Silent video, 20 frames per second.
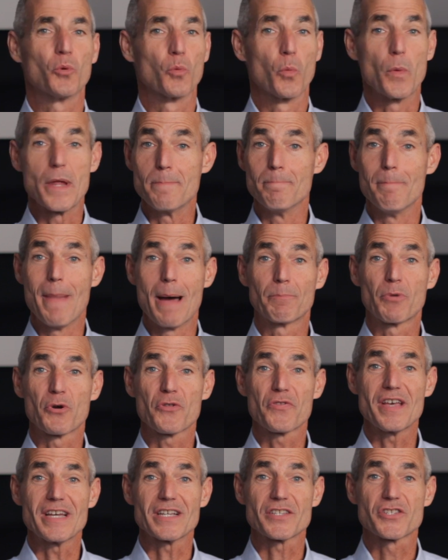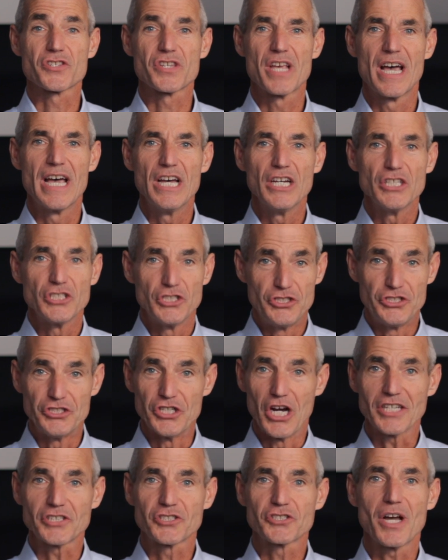Remember this.
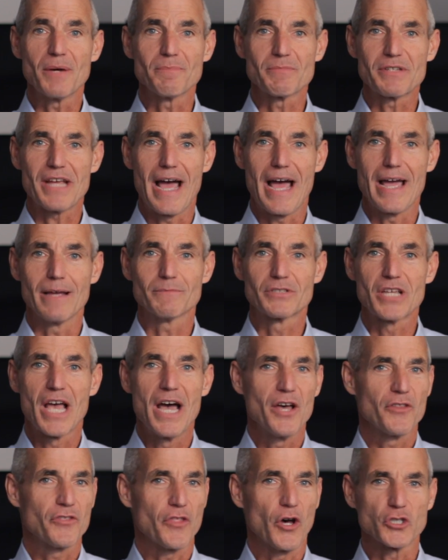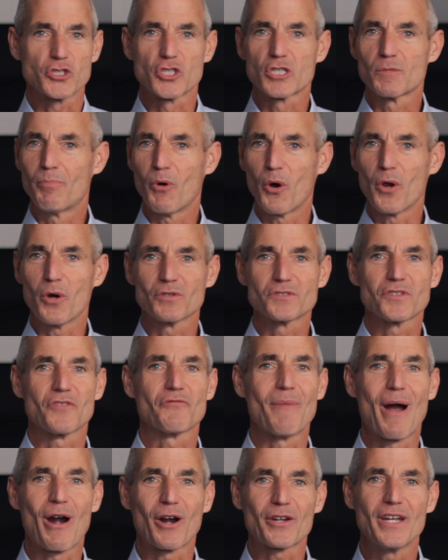Just sometimes, the spoils of
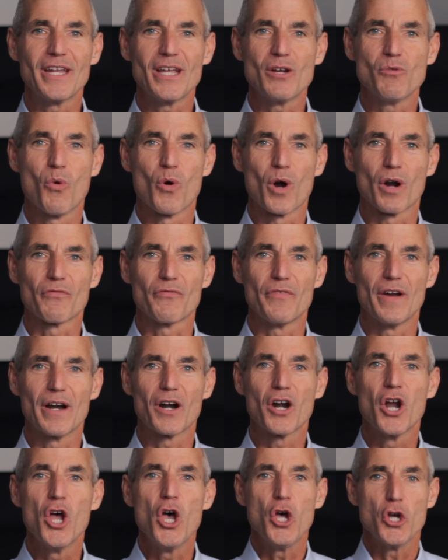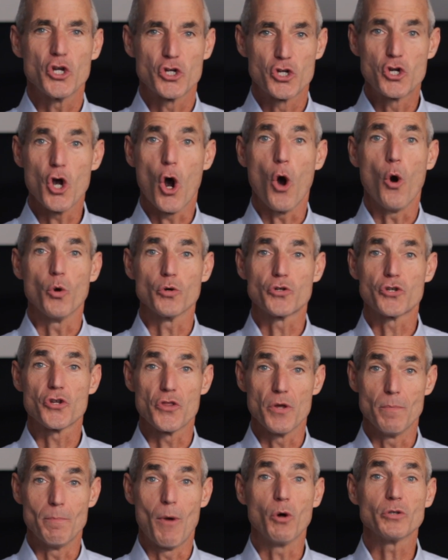marketing warfare go to
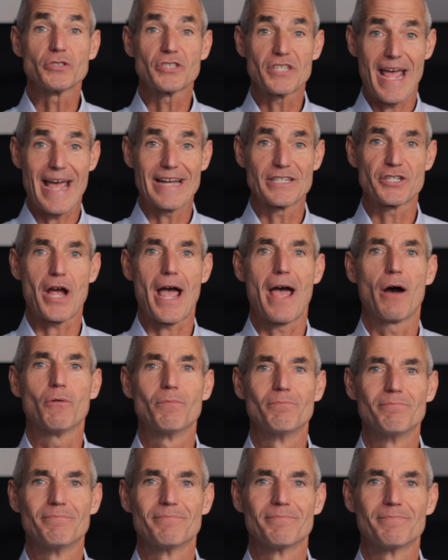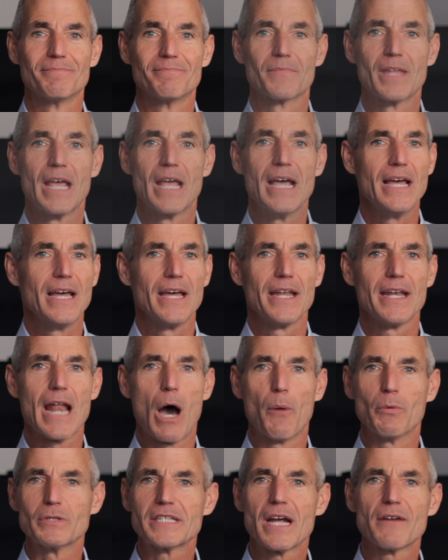the most agile. Now,
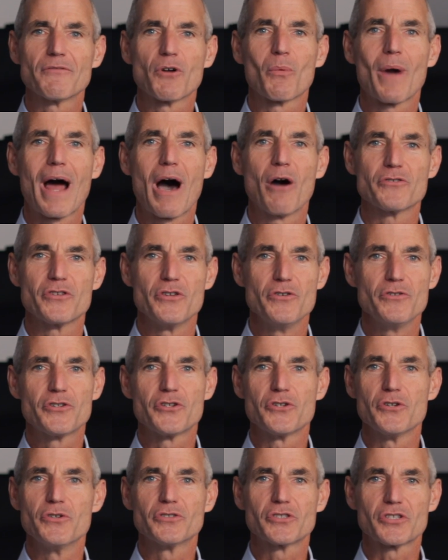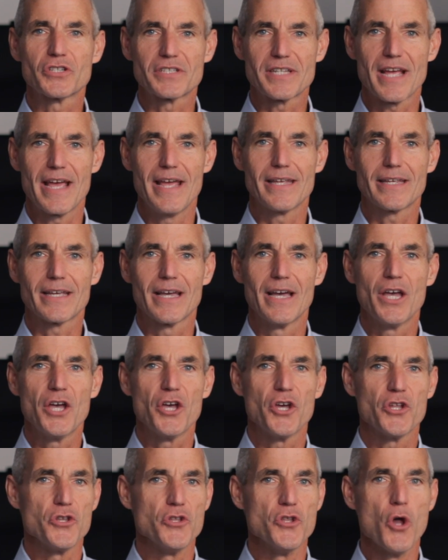whichever route you choose to take,
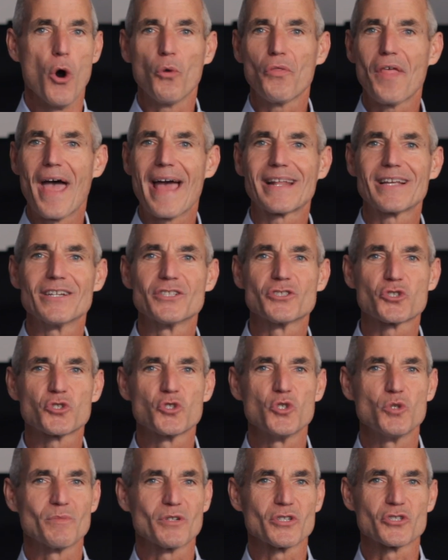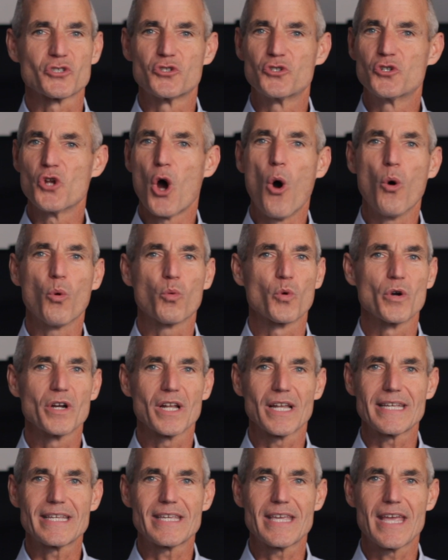know that consumers don't
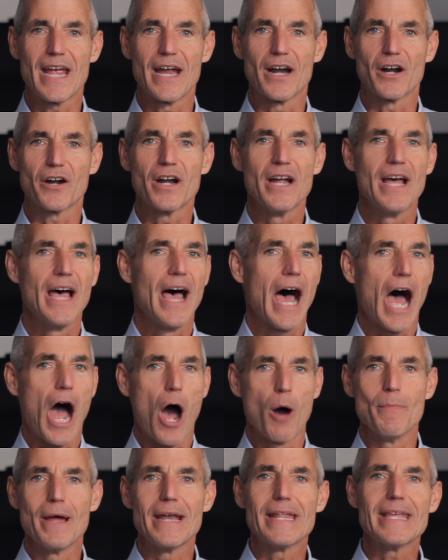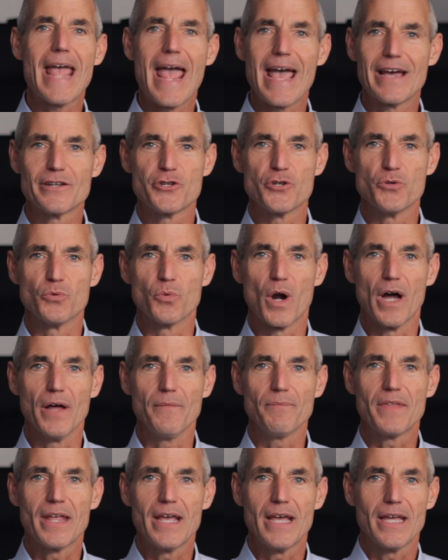really care how many ads you
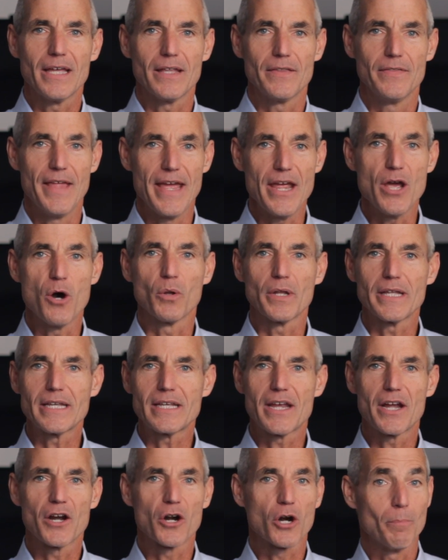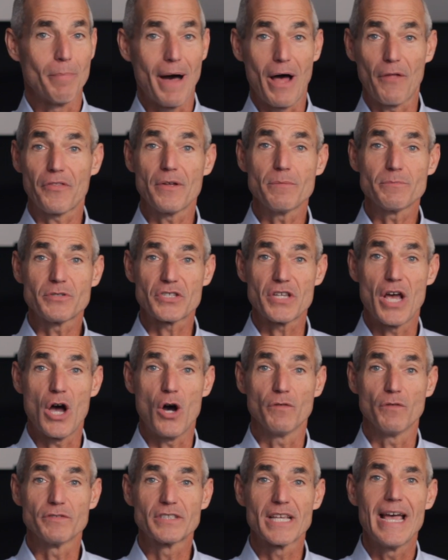run. They only care about
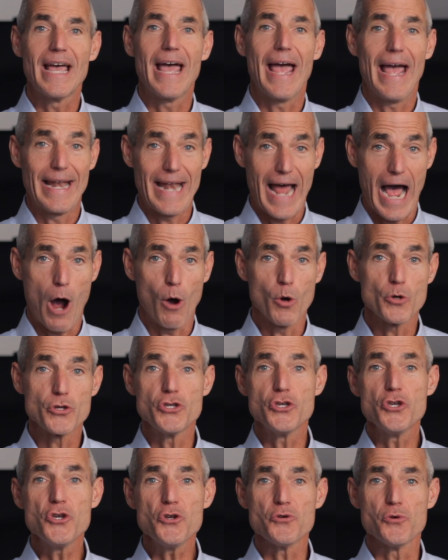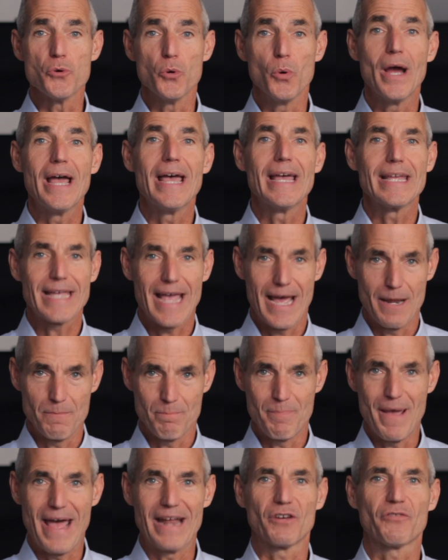themselves and how you can
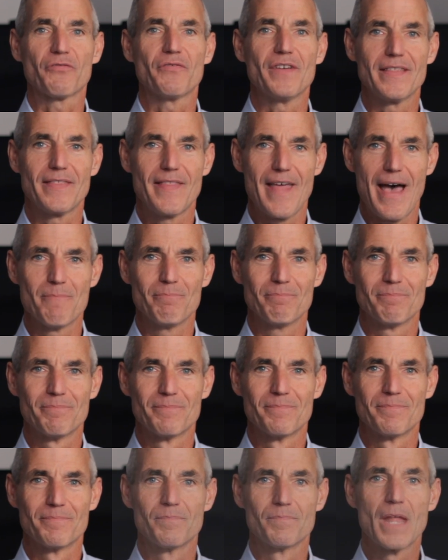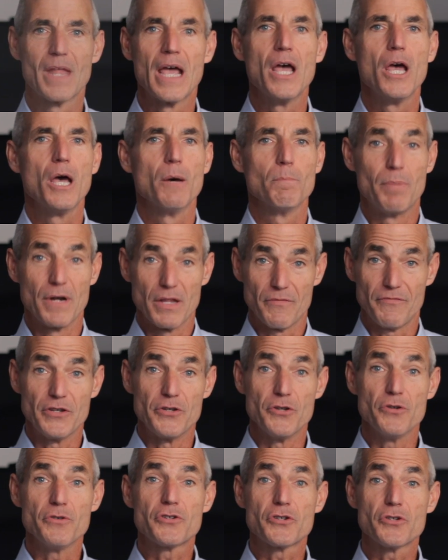benefit them. But if you
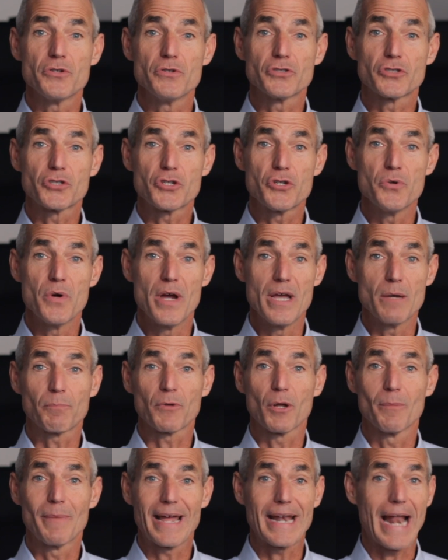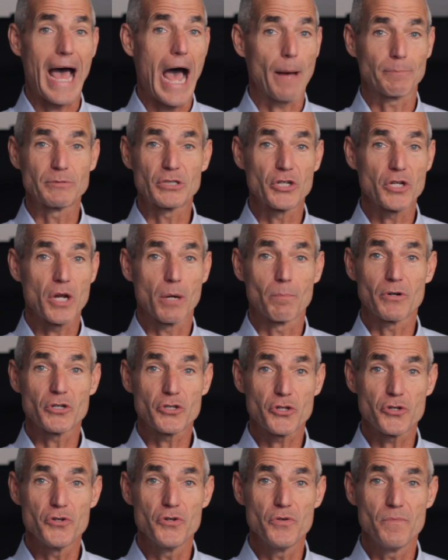do choose to implement option number
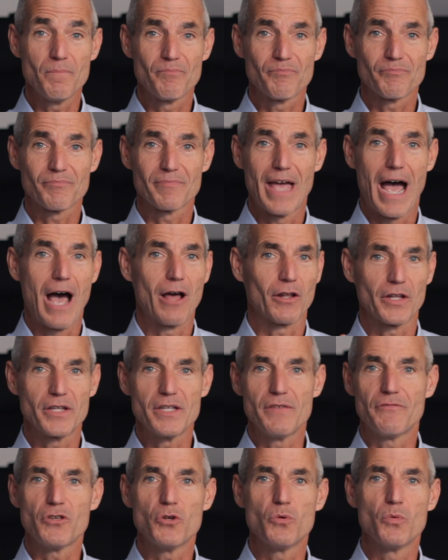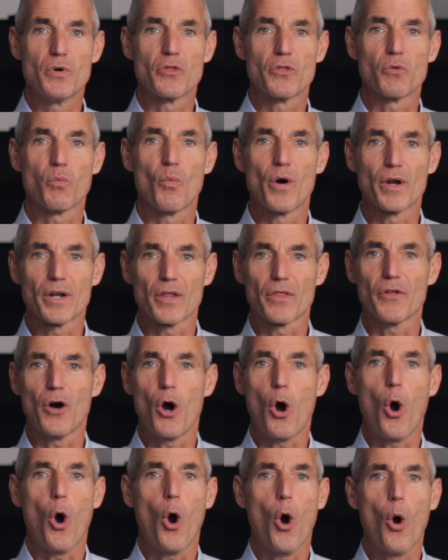2, I'll leave you with one of the
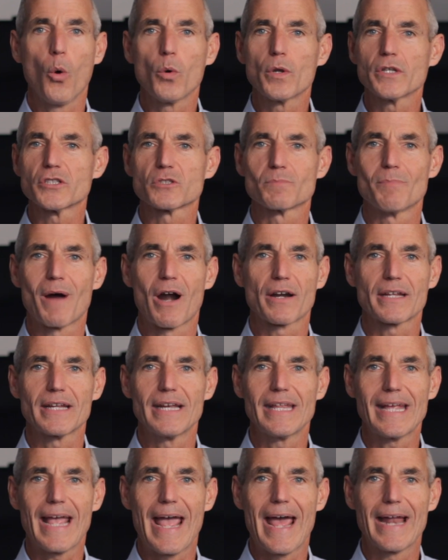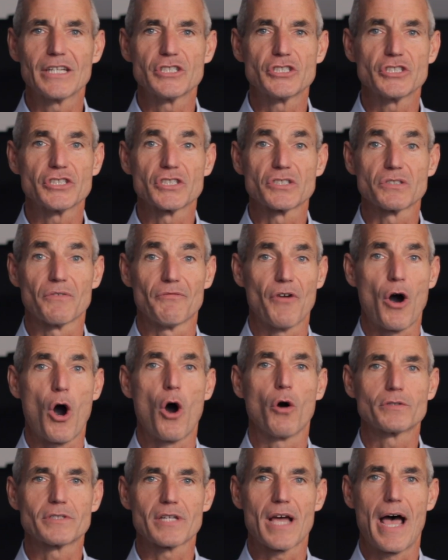oldest marketing adages of
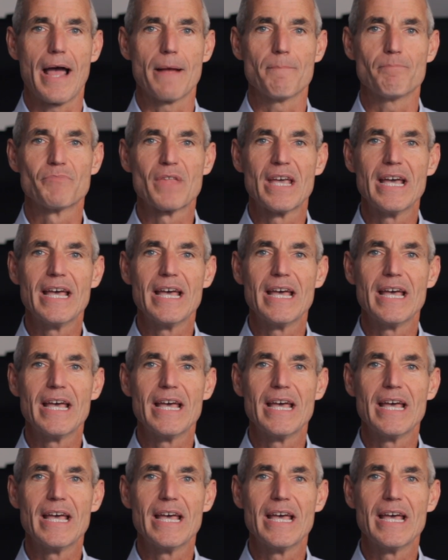all time.